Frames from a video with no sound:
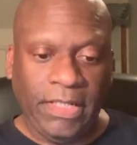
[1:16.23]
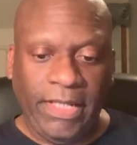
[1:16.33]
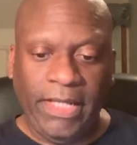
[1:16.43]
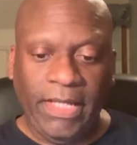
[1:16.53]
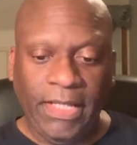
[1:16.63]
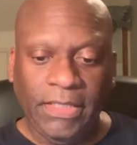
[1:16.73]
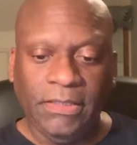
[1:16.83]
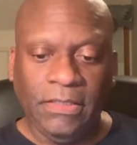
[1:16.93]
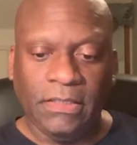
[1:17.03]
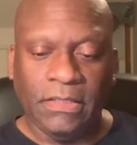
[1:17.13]

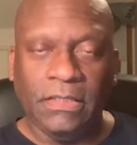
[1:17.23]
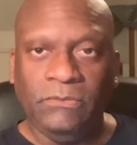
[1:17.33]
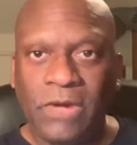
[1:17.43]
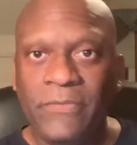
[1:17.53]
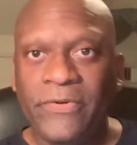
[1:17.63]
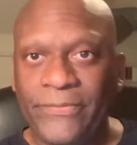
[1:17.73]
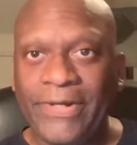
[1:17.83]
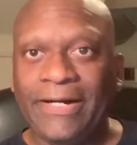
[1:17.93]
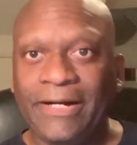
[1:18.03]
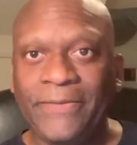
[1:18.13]
And Robert
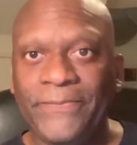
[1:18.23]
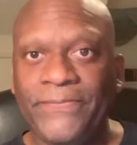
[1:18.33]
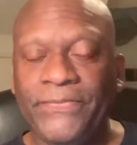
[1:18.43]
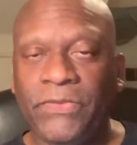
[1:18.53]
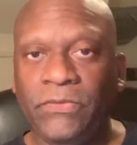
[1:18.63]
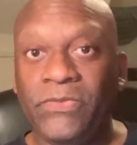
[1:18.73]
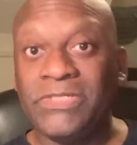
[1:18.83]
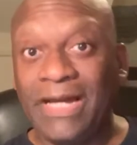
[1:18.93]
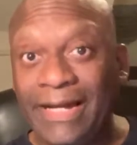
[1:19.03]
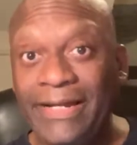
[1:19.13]
Bobb was
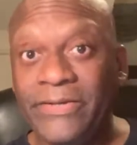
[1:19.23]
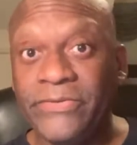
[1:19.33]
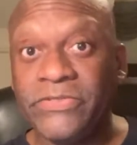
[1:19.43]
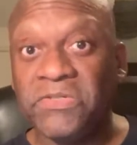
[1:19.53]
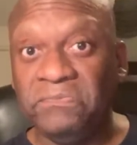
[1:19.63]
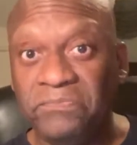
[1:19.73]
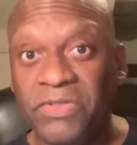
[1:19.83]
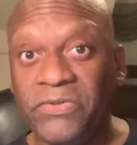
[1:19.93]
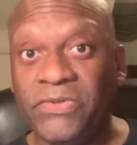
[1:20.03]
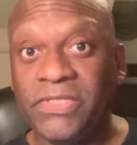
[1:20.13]
hired to
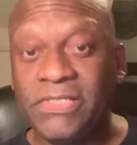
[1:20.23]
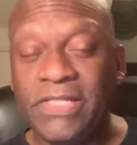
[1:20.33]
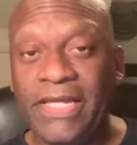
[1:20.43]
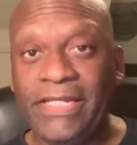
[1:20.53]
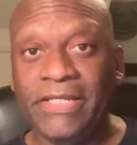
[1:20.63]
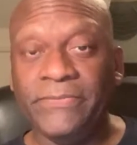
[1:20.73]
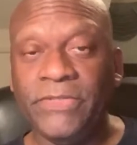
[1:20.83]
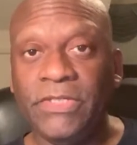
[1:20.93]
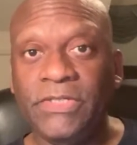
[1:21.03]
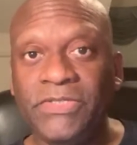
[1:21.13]
build the stadium
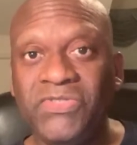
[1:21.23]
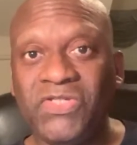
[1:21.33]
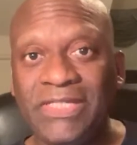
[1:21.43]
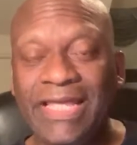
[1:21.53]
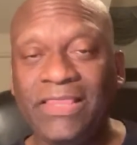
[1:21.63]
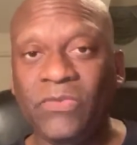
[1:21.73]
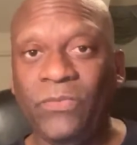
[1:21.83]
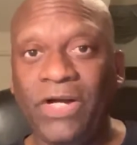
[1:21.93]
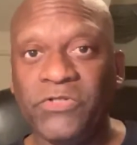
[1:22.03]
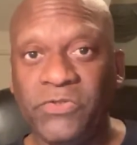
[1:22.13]
to get the
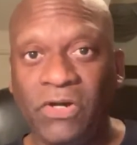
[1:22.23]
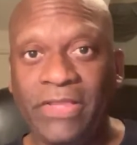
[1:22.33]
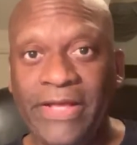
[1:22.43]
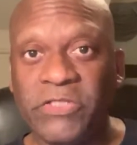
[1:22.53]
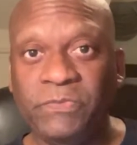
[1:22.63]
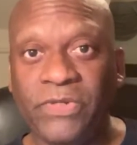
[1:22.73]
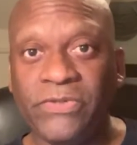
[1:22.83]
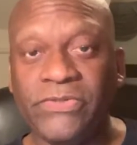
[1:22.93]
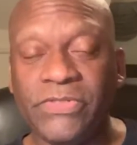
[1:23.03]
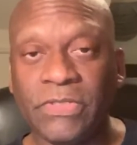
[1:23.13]
Montreal
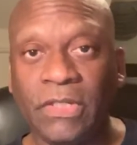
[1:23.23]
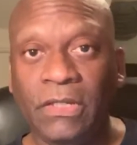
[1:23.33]
Expos